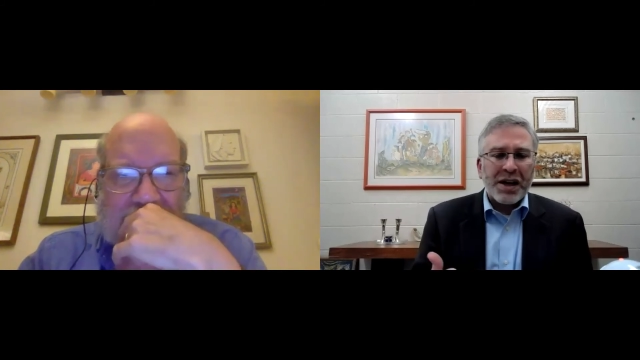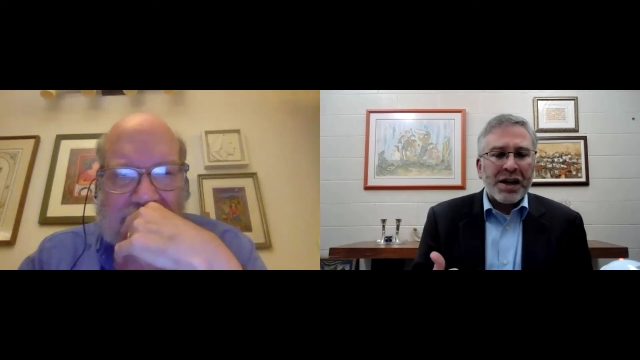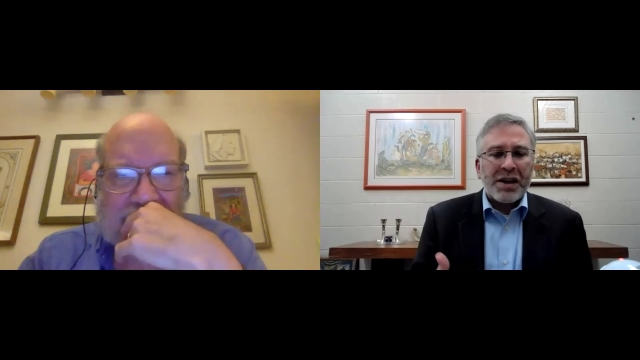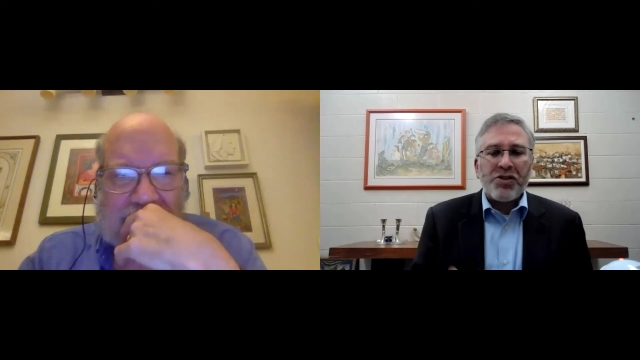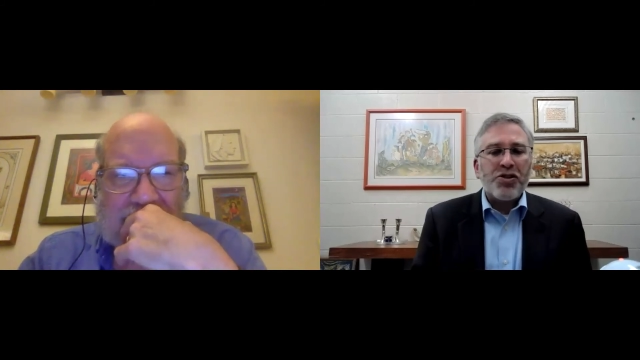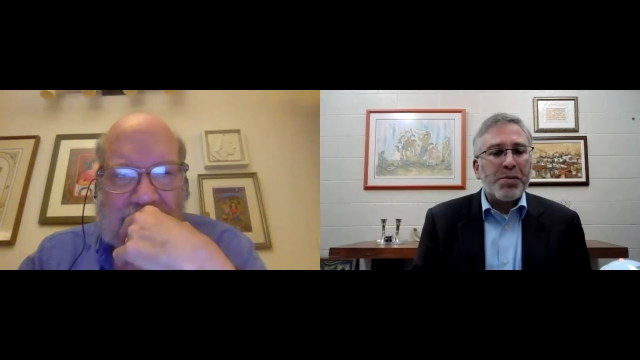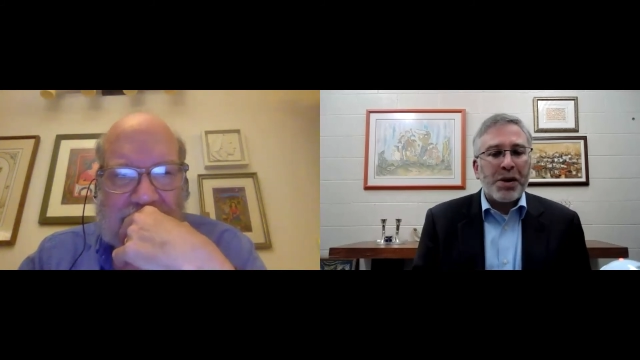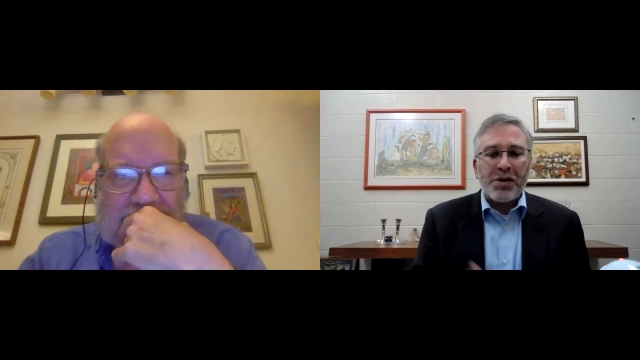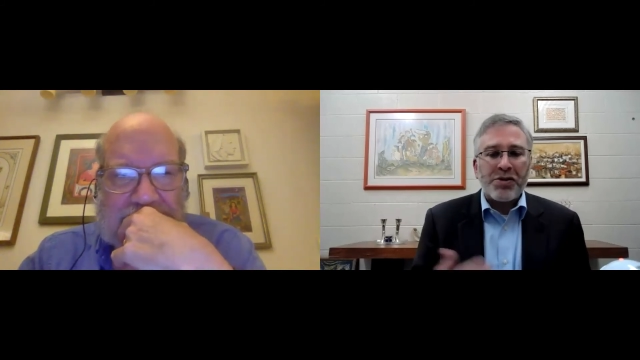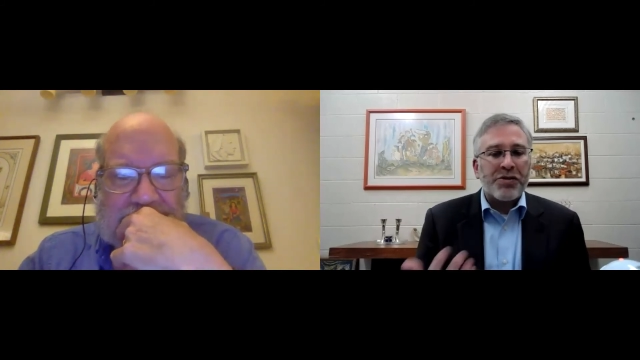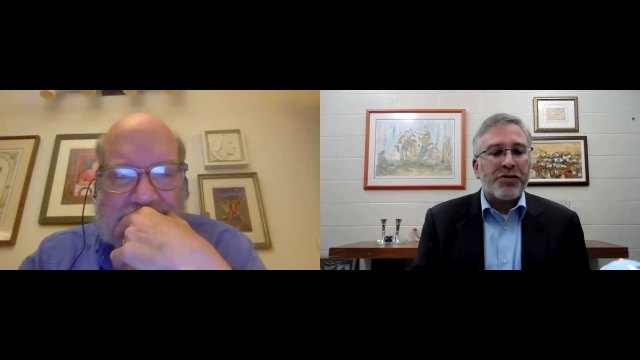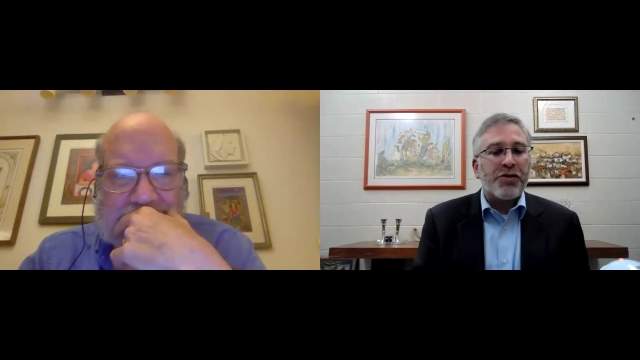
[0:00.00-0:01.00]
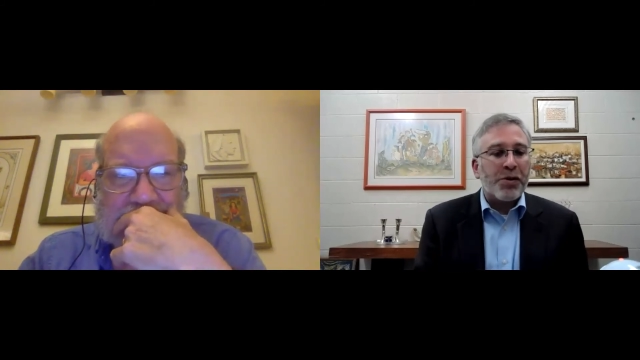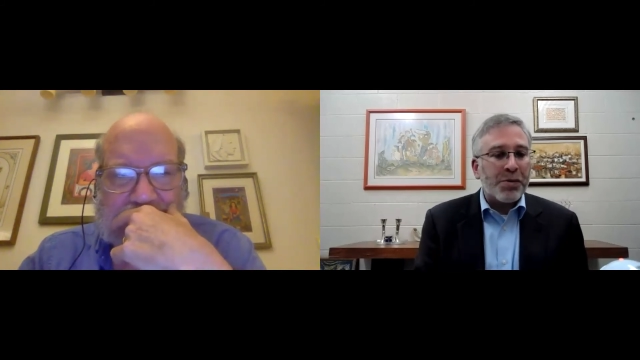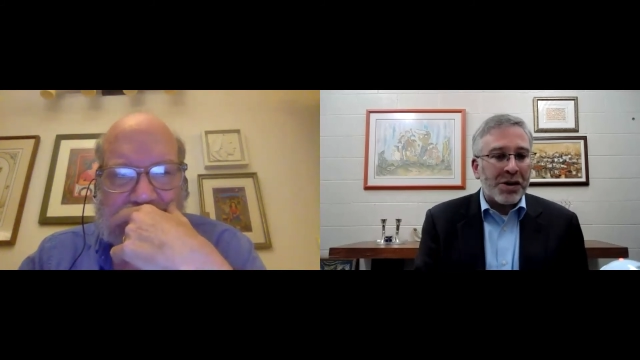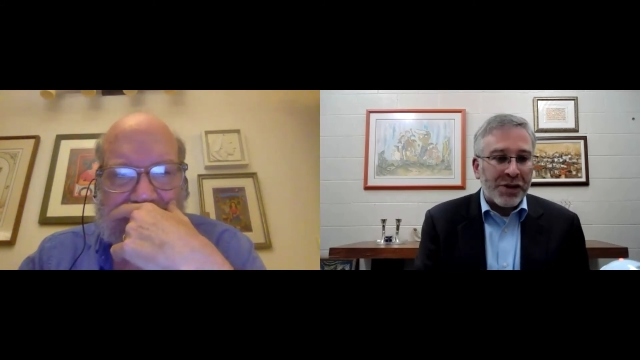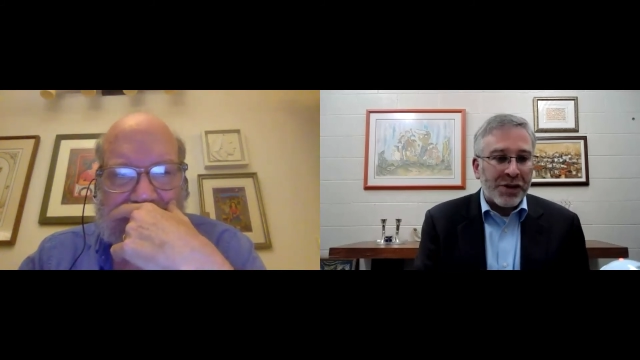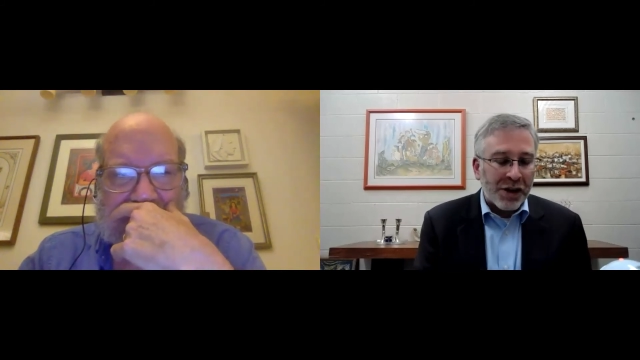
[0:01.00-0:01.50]
intermarriage
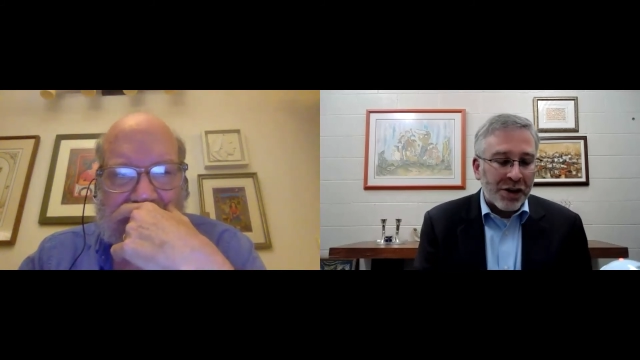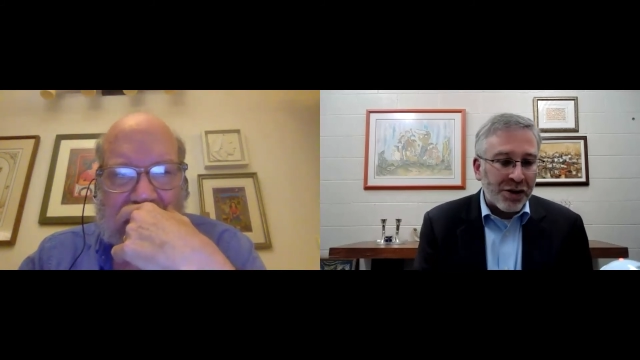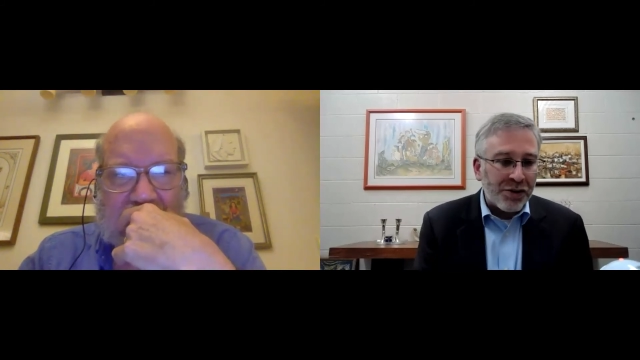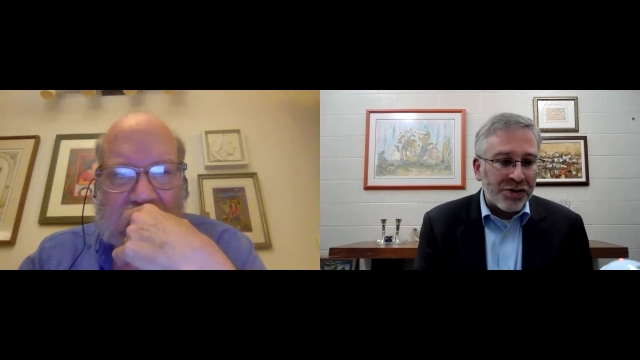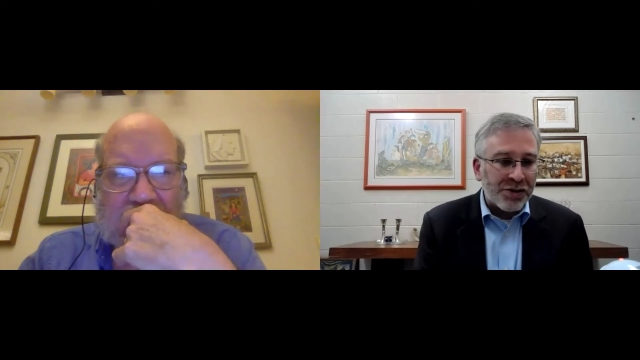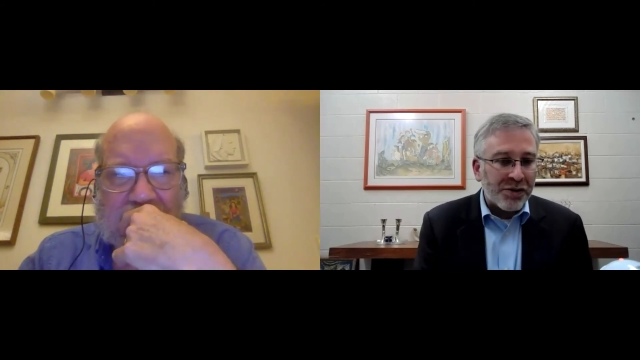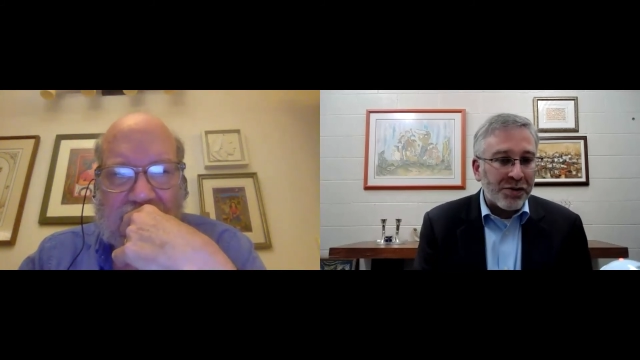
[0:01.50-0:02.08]
affirmative and inclusive.